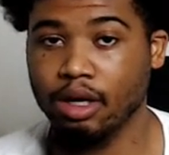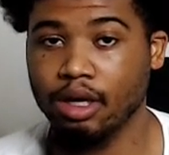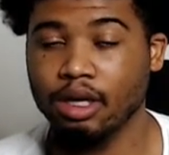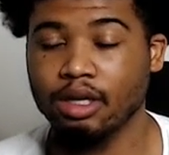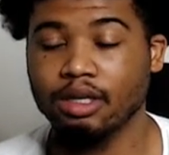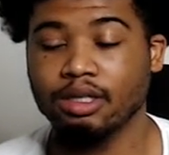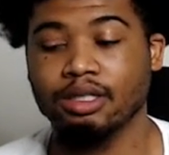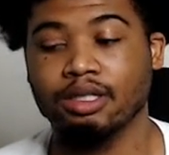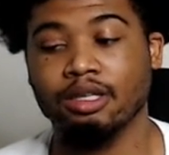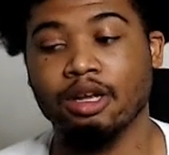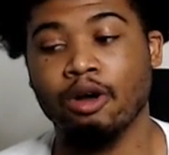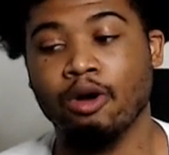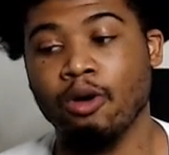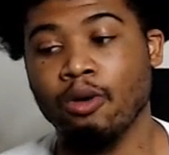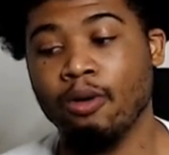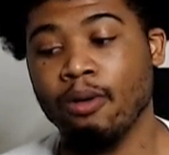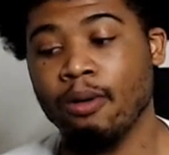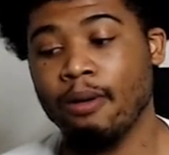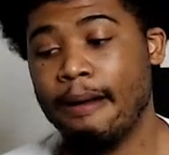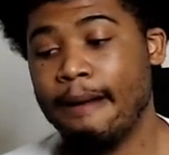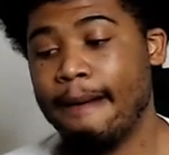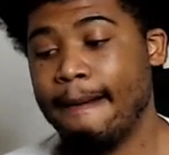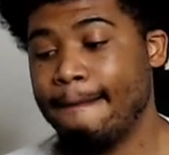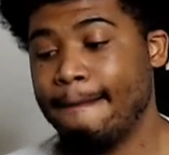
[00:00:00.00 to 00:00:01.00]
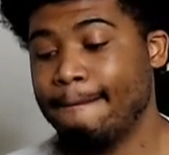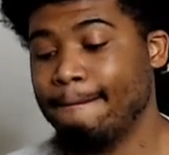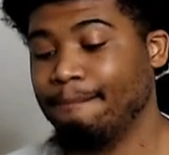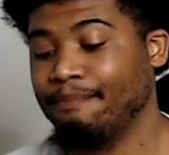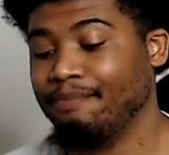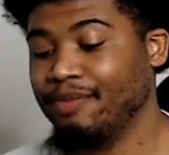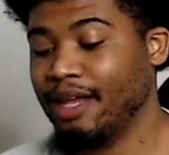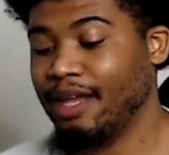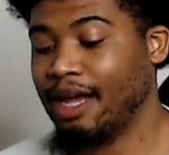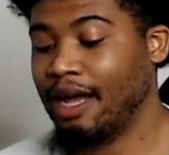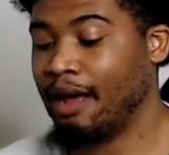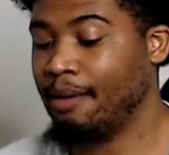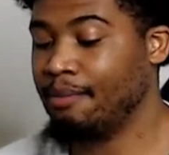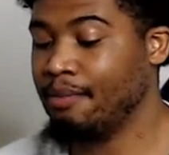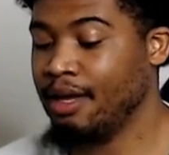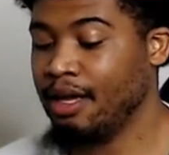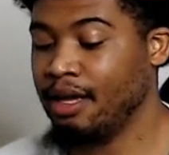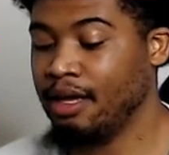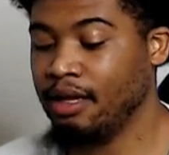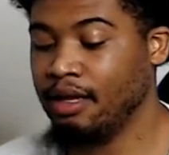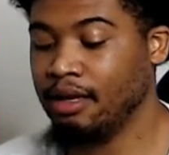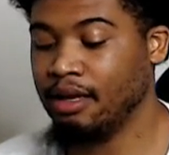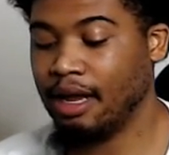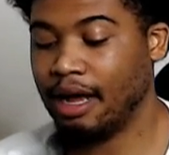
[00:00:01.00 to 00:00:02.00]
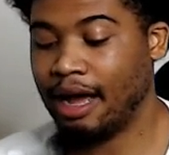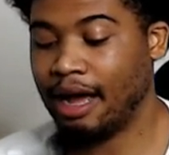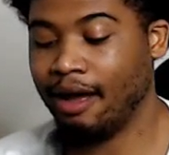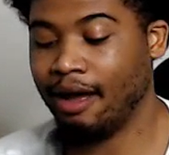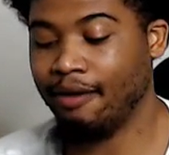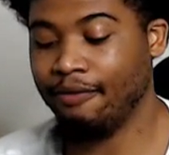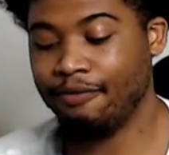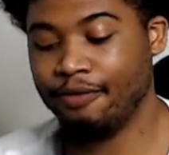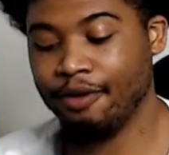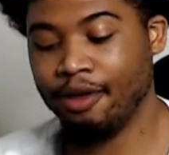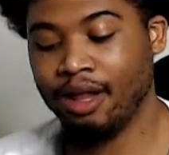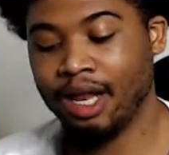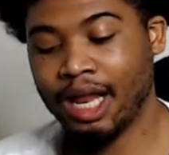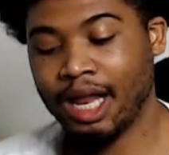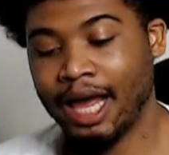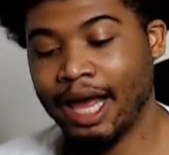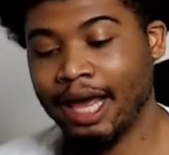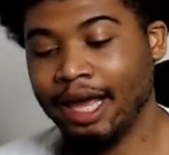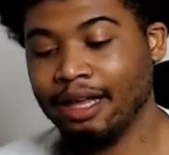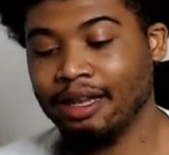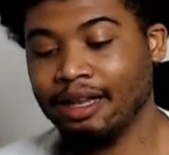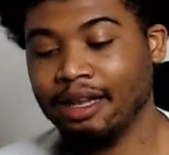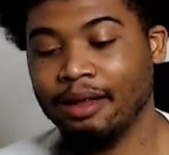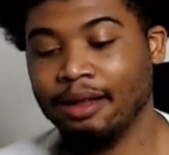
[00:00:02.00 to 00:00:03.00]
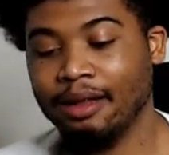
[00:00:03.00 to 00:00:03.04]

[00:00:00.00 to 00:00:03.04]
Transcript: So, I mean, I feel like